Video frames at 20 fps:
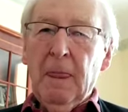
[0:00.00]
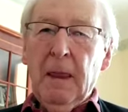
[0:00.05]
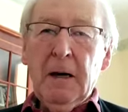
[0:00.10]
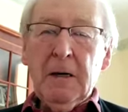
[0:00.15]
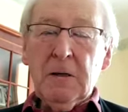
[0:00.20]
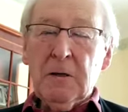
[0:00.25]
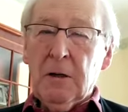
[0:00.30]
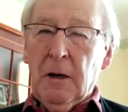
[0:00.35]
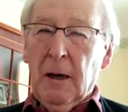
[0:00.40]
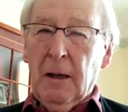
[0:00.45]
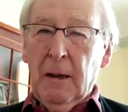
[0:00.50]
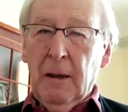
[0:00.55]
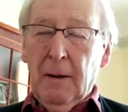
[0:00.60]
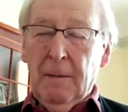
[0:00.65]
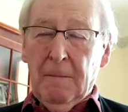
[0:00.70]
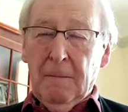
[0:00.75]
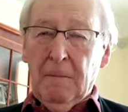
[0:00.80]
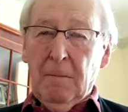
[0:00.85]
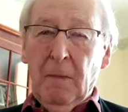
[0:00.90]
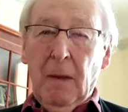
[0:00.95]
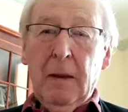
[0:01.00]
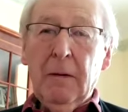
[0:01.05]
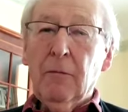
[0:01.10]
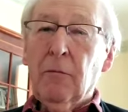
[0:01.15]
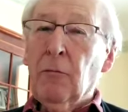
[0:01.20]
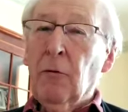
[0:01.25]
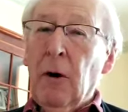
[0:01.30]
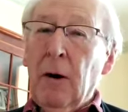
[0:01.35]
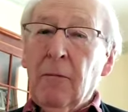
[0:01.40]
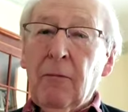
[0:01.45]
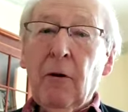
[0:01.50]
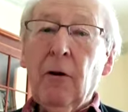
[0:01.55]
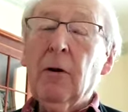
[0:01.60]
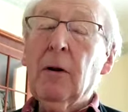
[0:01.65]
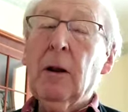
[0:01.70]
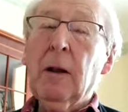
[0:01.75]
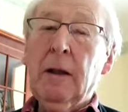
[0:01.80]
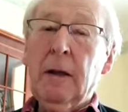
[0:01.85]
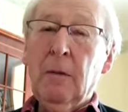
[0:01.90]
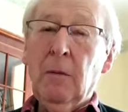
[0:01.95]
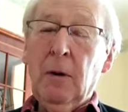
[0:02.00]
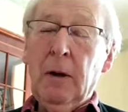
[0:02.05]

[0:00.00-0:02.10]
And I say that reverently.